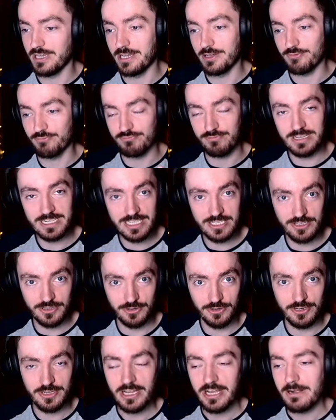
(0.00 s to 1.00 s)
It's really
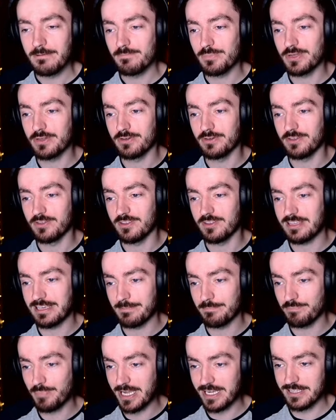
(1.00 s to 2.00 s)
good because
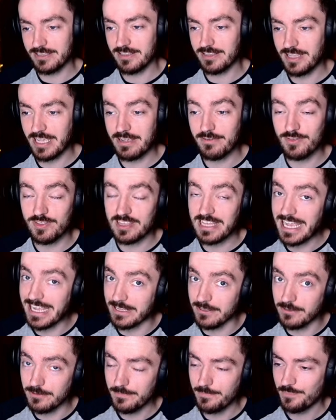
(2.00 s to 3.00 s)
back in the day of
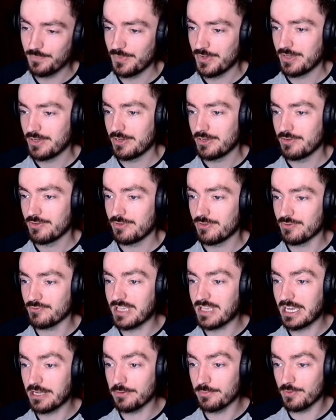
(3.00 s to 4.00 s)
sail, to
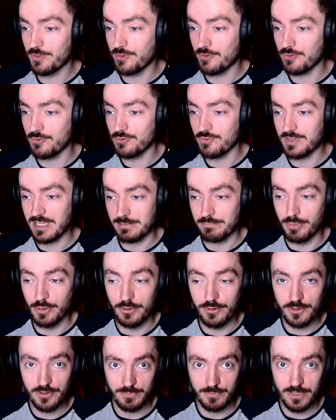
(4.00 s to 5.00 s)
get up to say
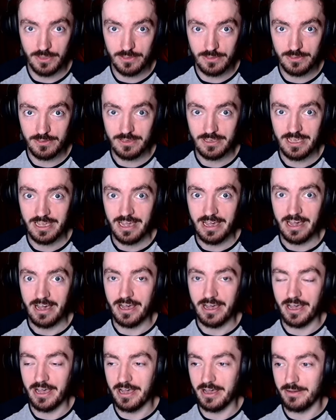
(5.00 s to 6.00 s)
Portsmouth
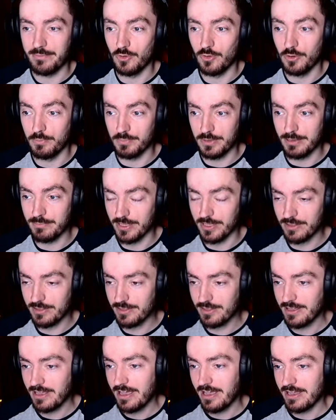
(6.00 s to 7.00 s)
um, or Plymouth,
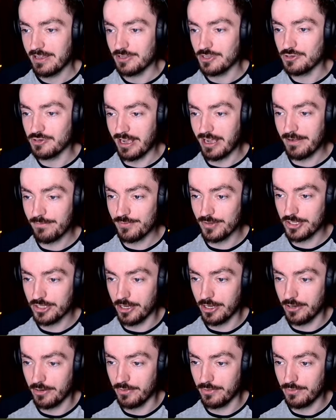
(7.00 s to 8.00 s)
you'd have to
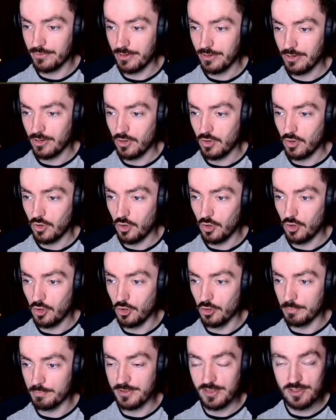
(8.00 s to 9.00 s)
go
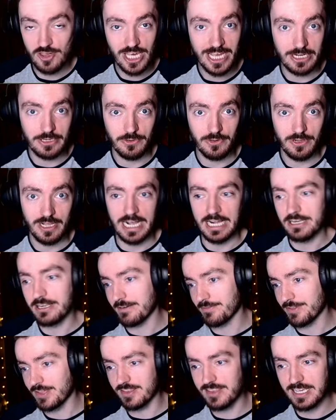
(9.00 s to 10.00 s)
up the channel and you'd
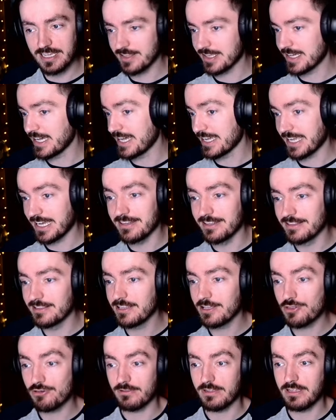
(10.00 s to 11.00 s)
have to zigzag and it
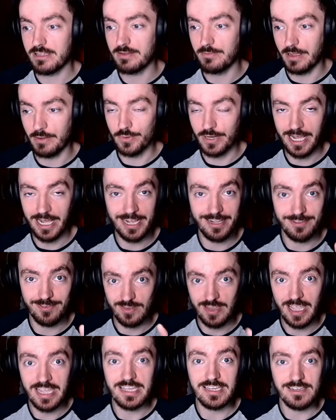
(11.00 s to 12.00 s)
literally it would add
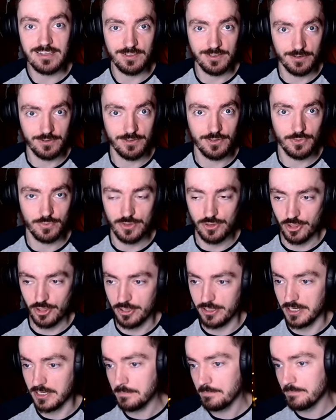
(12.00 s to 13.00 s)
days onto a
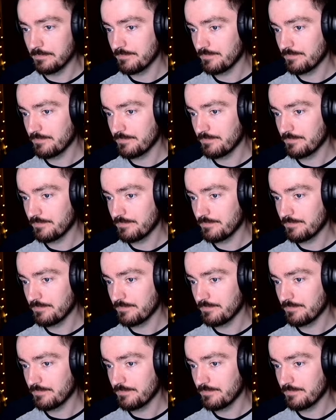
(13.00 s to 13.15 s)
journey